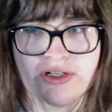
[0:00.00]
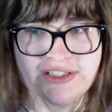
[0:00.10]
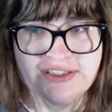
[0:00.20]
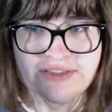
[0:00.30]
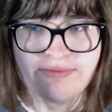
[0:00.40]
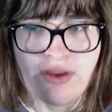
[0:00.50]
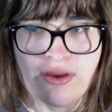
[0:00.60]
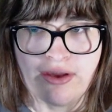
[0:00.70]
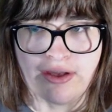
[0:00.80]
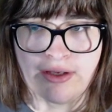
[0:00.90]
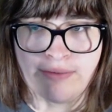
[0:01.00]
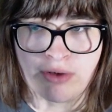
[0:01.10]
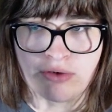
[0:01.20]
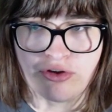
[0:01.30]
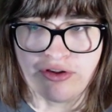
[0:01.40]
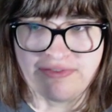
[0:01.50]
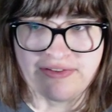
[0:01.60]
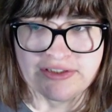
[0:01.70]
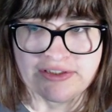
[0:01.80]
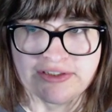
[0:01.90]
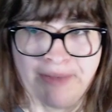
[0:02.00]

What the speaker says: is, but I'll turn the filters back